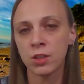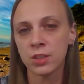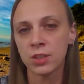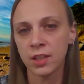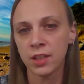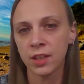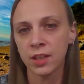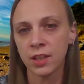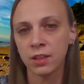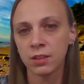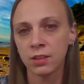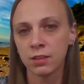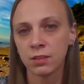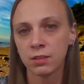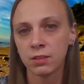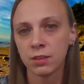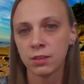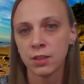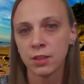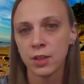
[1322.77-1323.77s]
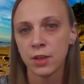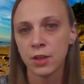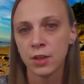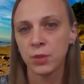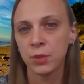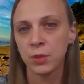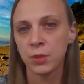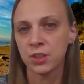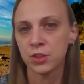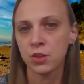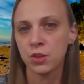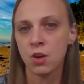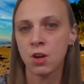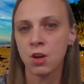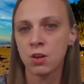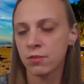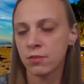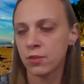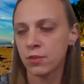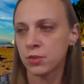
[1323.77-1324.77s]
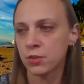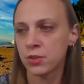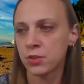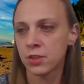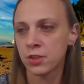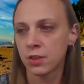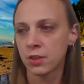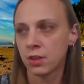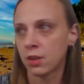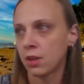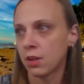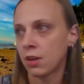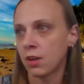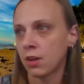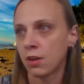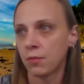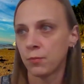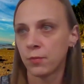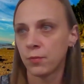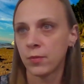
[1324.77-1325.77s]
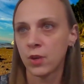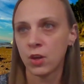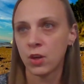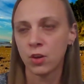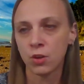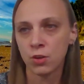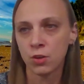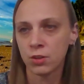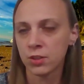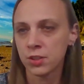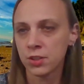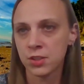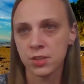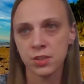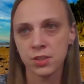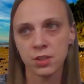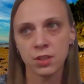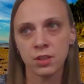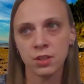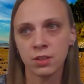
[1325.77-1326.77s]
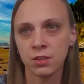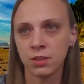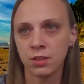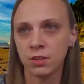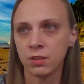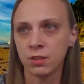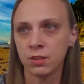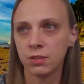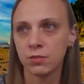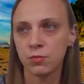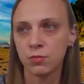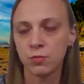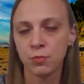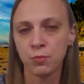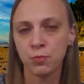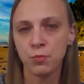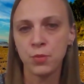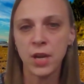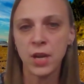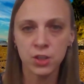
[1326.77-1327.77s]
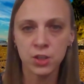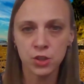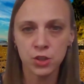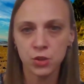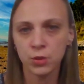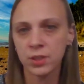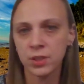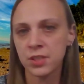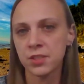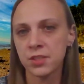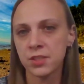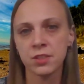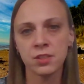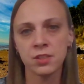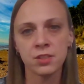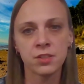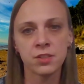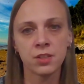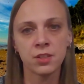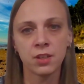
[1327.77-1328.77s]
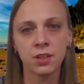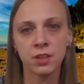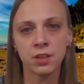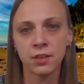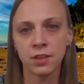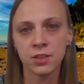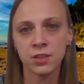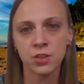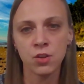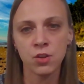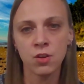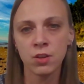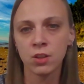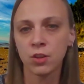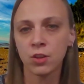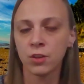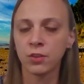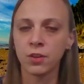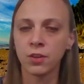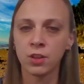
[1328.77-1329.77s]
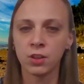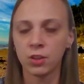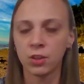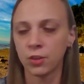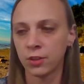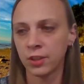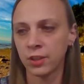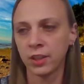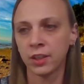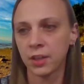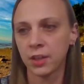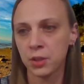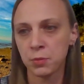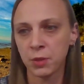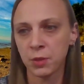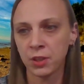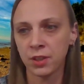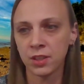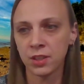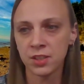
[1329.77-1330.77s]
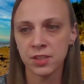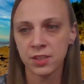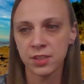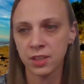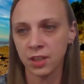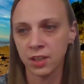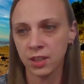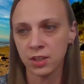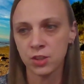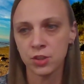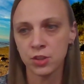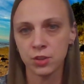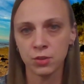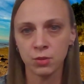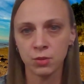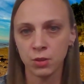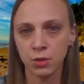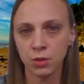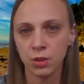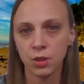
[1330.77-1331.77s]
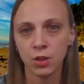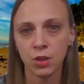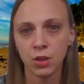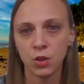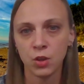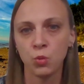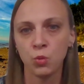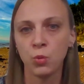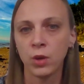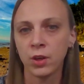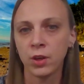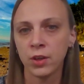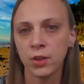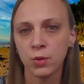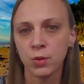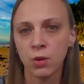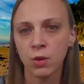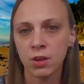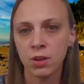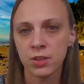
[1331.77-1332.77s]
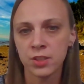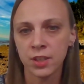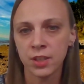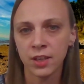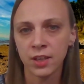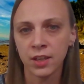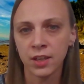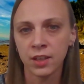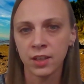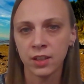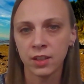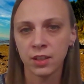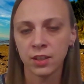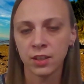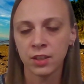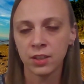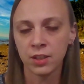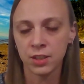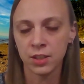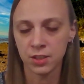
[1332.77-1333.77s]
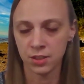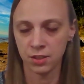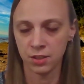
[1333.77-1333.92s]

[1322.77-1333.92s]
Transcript: today, because all of those hurts and bad choices, it's all a learning experience to get to where you are today. And